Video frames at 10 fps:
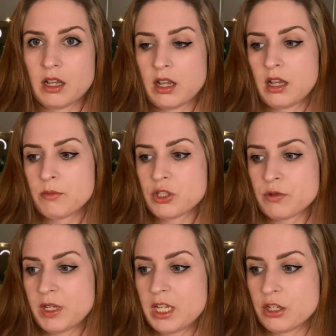I'm
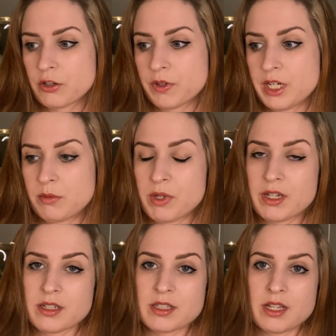assuming he agreed,
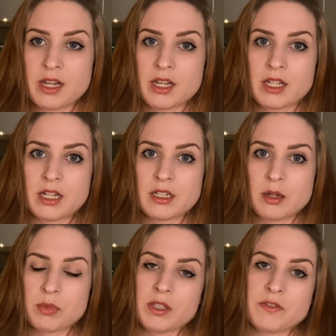because they ended
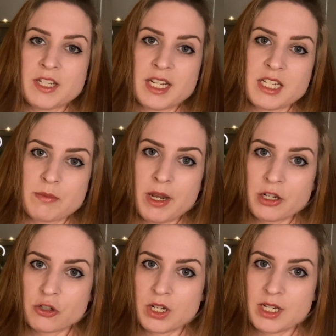up lifting his
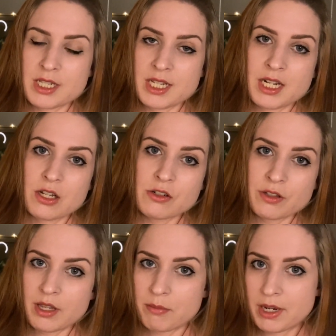mattress, and under
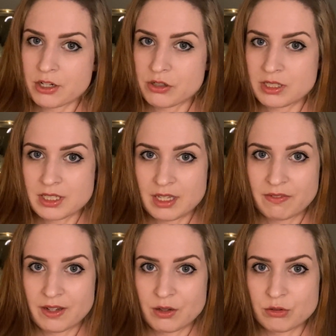that mattress they
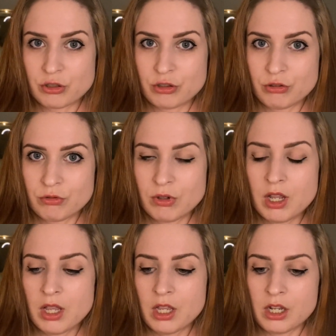found 2
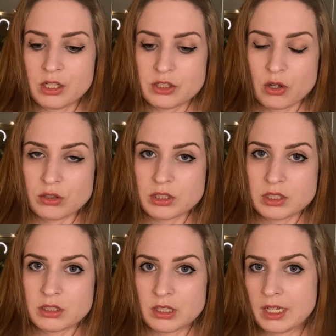adult,
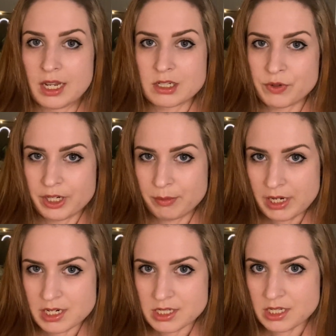X-rated
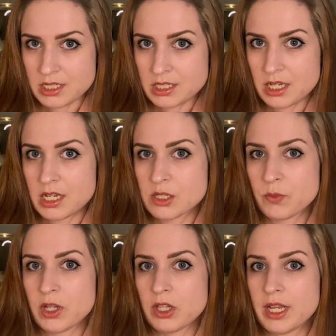magazines, as
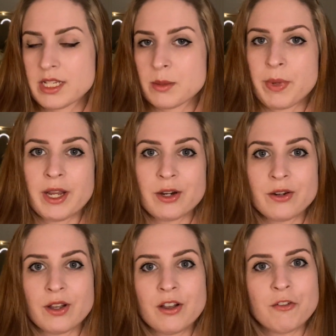well as a
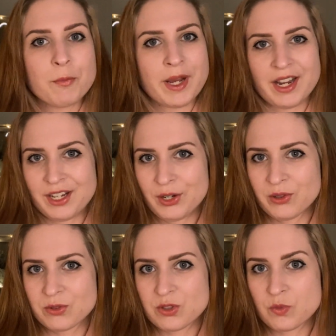pair of
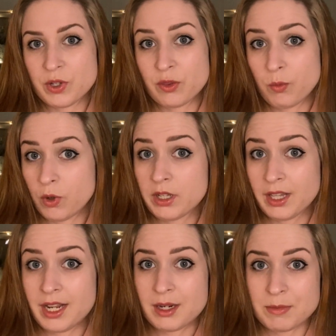pantyhose with 1
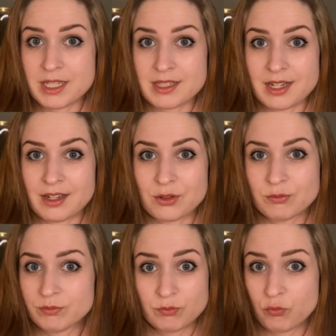leg missing.
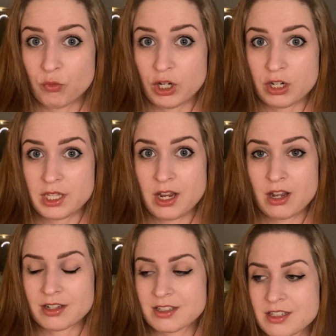what are the
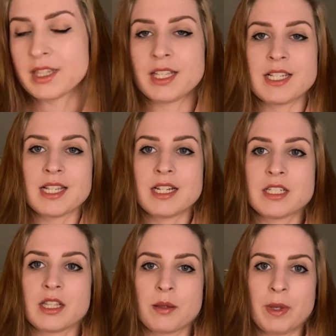odds? They
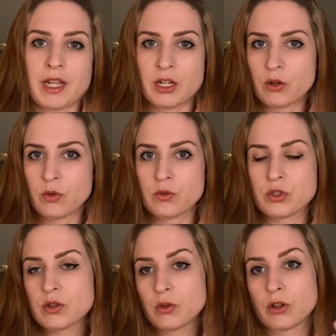sent the
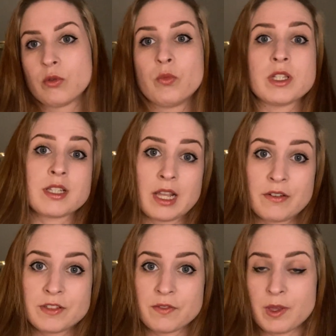pantyhose, or what's
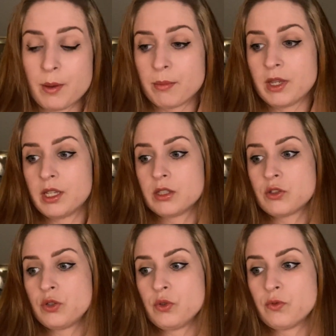left of them,
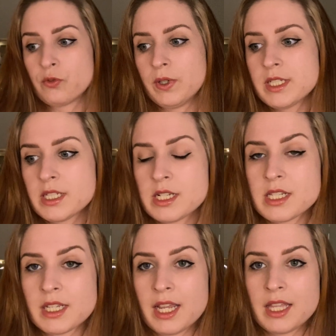to forensics,
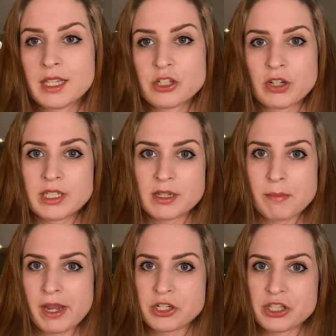and they tried to
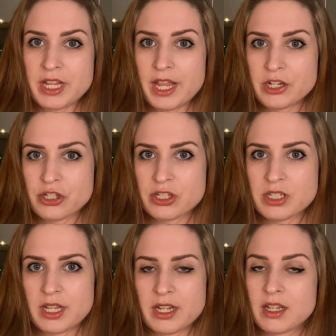match the edges
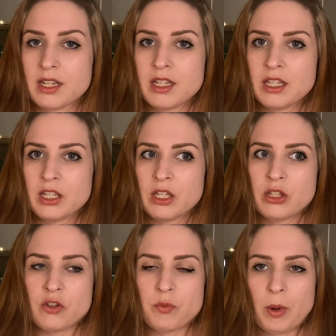like
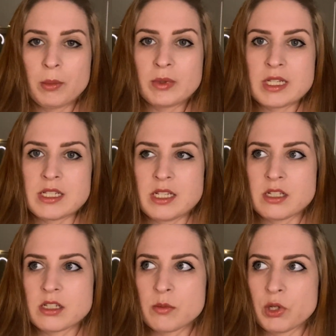you've probably seen in
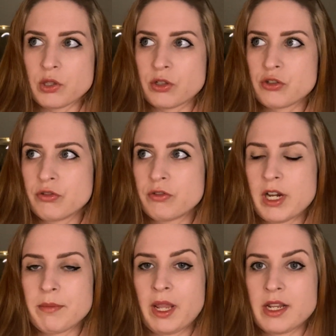some other true
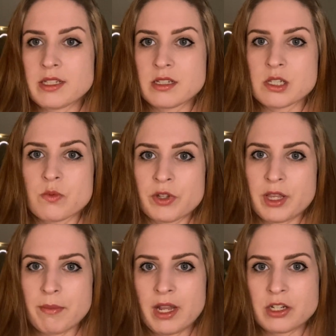crime cases where they
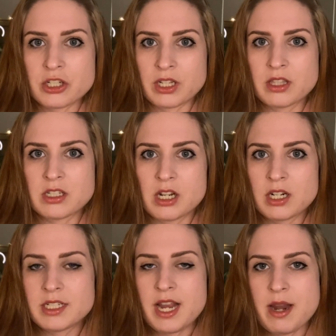match like the
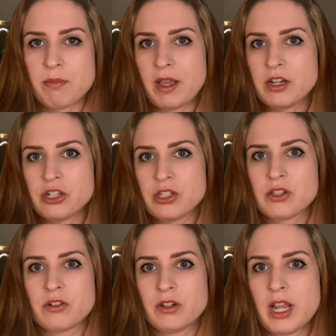duct tape edges
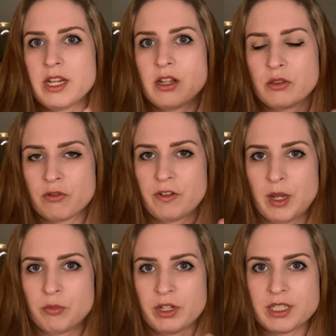or any other
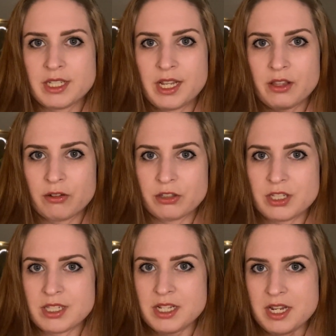fabric together to
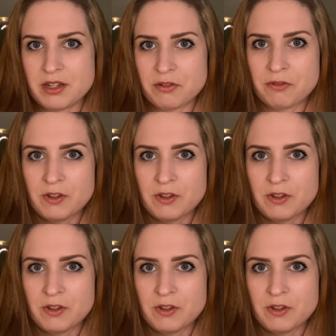see if